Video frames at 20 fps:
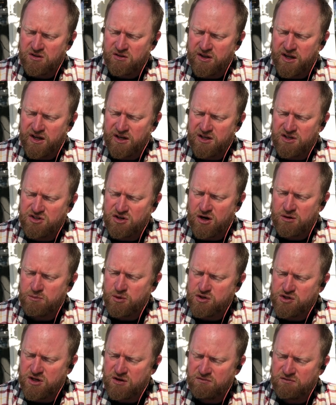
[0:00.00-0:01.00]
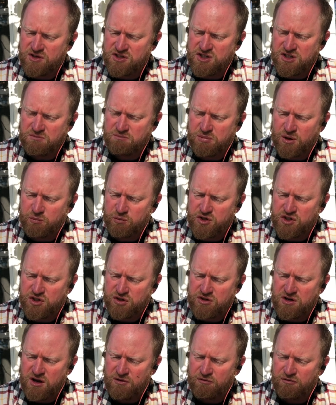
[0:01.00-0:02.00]
ladies, are most convincing, but we
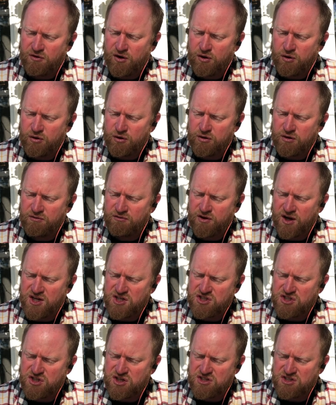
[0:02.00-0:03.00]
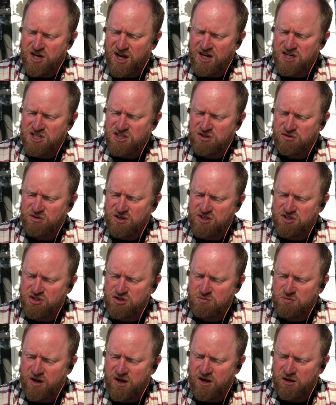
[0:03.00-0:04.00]
should not follow her advice as hastily as
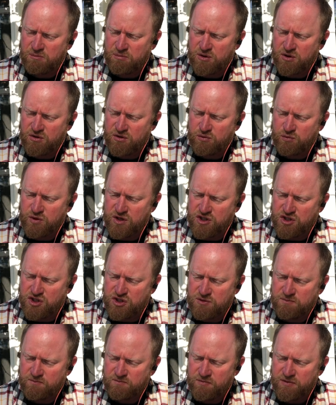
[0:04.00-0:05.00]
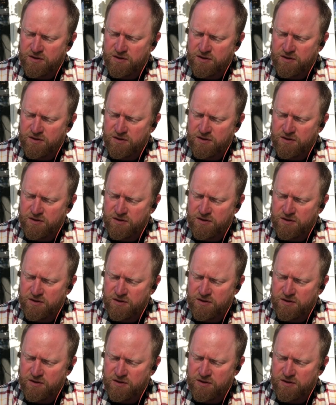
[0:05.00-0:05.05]
you may appear to wish.